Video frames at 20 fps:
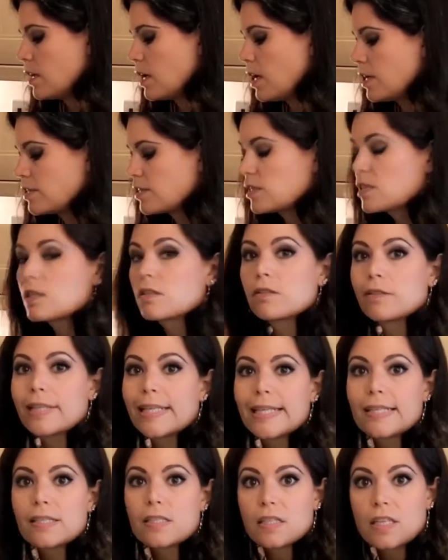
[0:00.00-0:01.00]
A
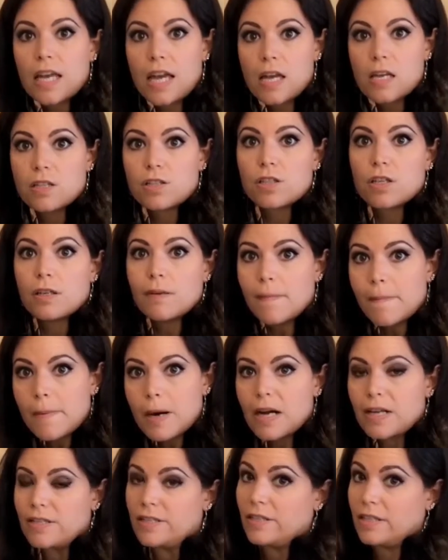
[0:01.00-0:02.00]
serious kitchen
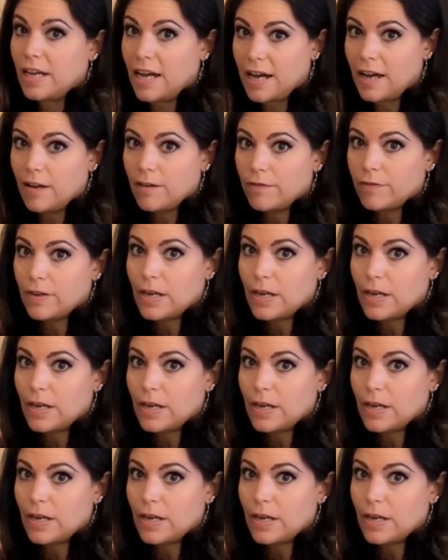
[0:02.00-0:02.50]
must-have.